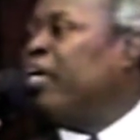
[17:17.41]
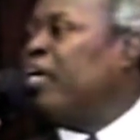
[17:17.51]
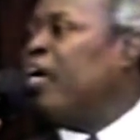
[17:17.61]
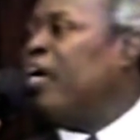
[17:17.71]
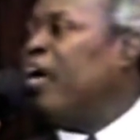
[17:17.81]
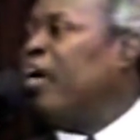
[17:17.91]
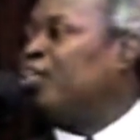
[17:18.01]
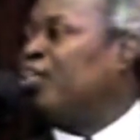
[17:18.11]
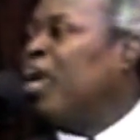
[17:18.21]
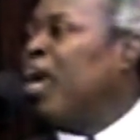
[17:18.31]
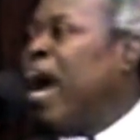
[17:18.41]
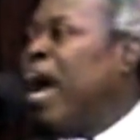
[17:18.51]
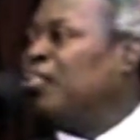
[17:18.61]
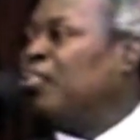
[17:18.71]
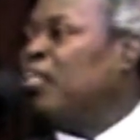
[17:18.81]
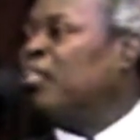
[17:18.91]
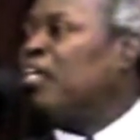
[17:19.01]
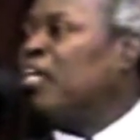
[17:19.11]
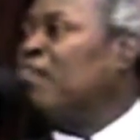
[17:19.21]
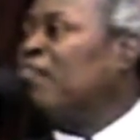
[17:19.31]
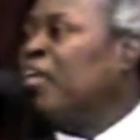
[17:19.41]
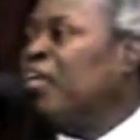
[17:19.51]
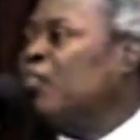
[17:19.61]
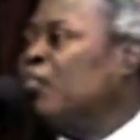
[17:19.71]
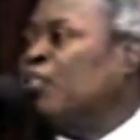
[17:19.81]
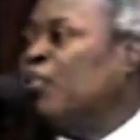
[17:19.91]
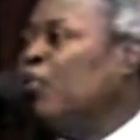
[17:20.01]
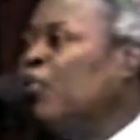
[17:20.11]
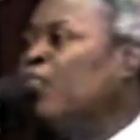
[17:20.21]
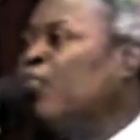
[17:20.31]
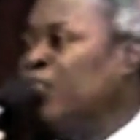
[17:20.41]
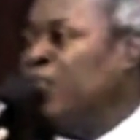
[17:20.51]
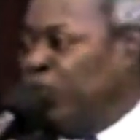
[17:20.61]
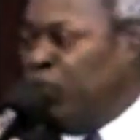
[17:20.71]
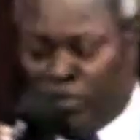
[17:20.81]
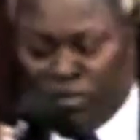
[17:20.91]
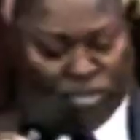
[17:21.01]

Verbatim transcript: God has not given unto you.